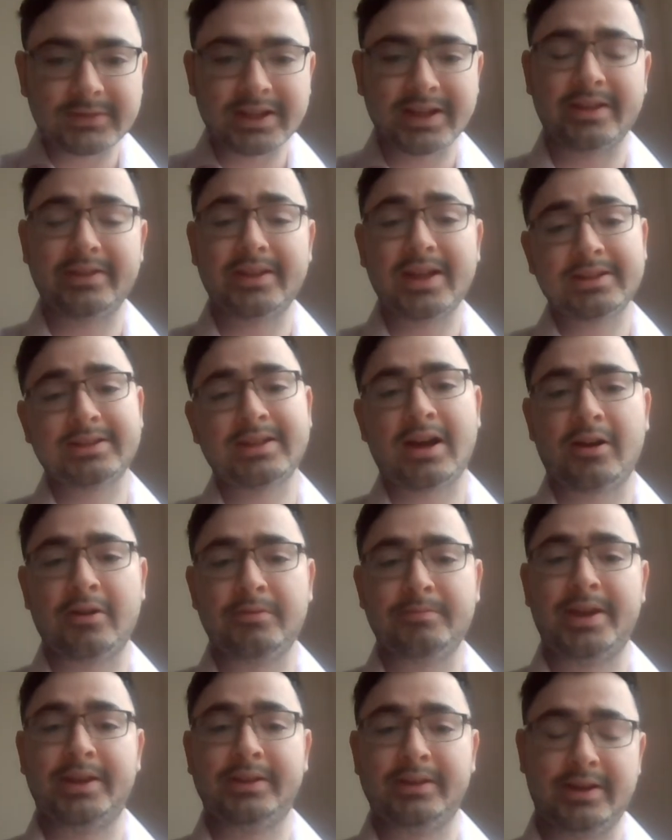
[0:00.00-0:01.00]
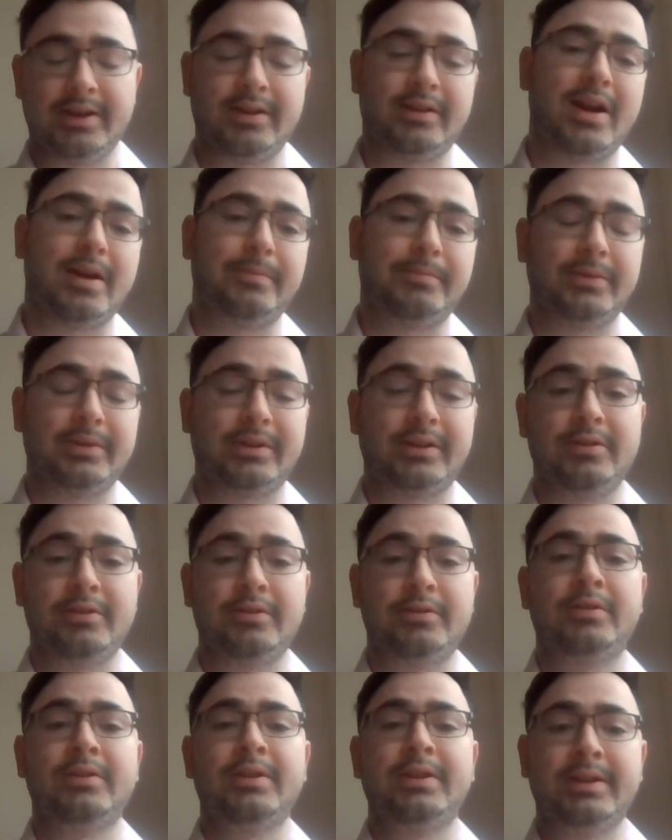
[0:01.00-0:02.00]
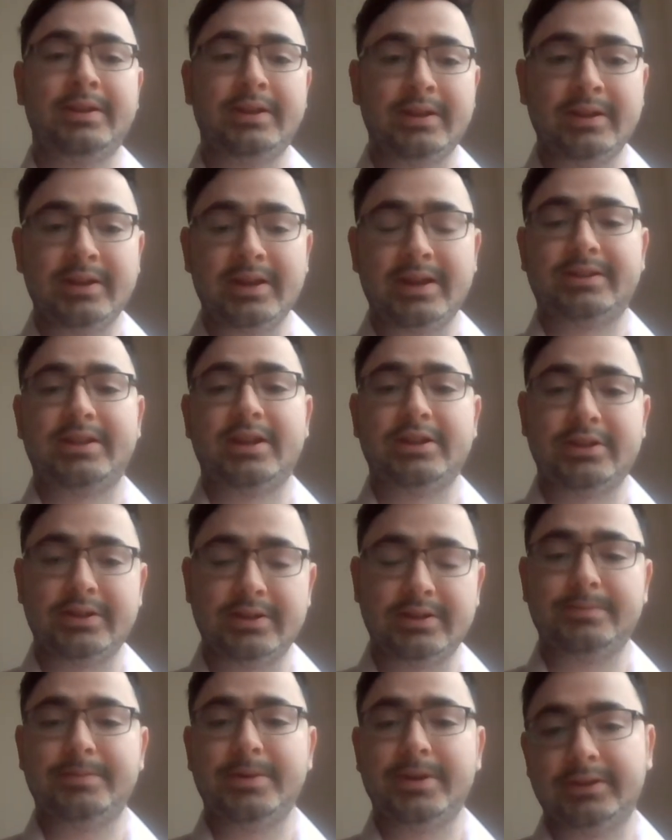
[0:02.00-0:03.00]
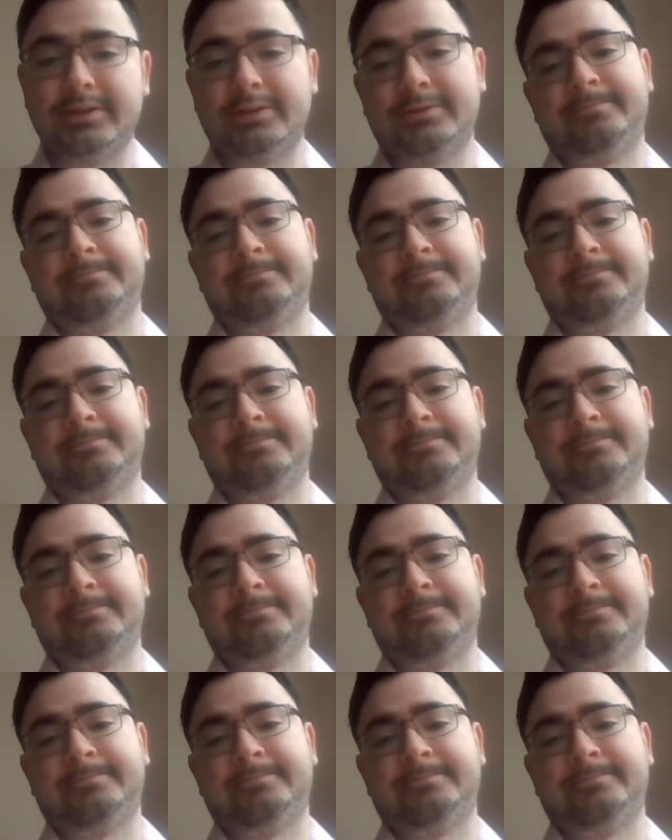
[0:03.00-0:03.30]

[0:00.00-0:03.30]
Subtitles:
And that's how mainly our Applico extension is built.